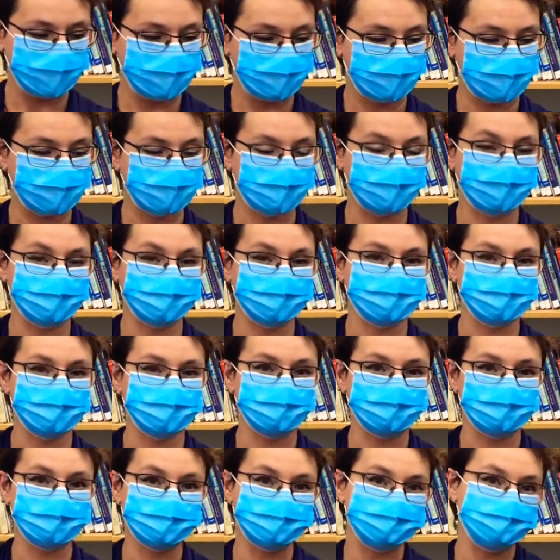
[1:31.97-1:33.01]
and a
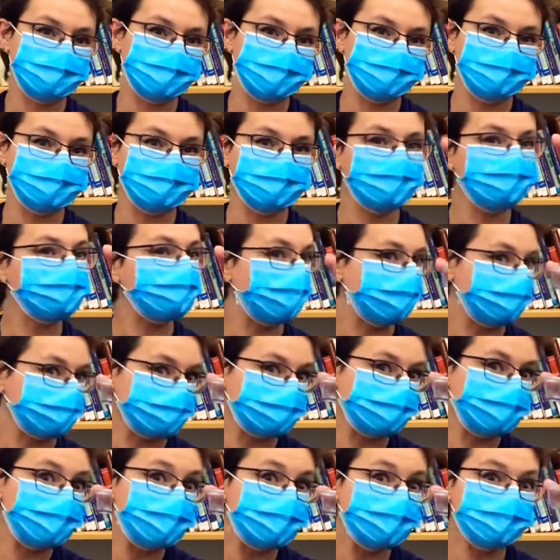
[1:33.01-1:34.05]
container of either
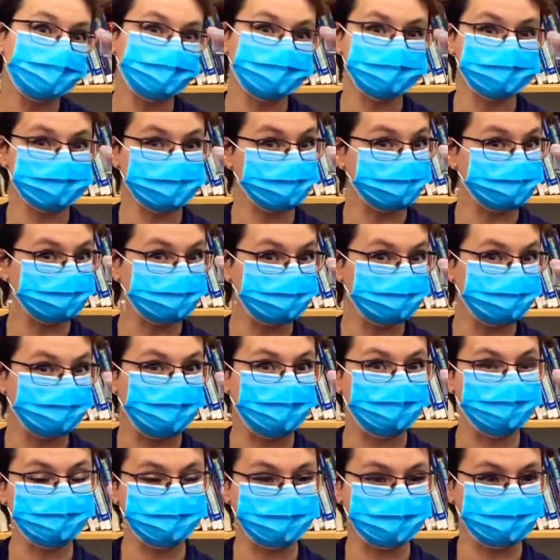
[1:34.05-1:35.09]
gold or silver
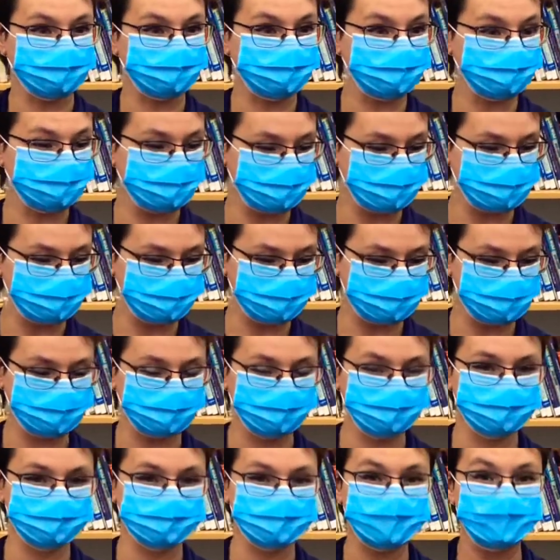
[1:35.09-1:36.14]
paint, whichever one you
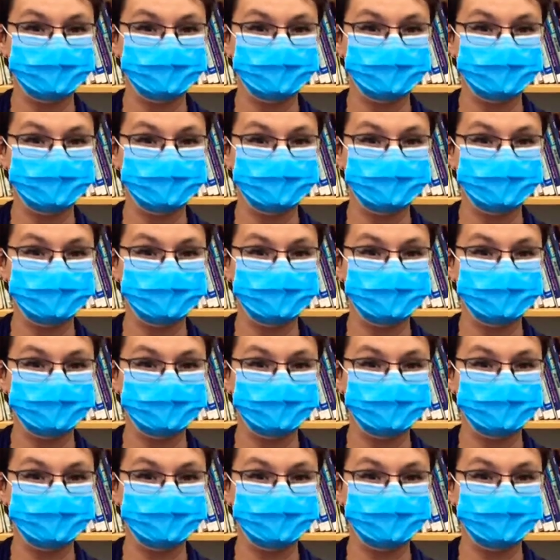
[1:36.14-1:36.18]
choose,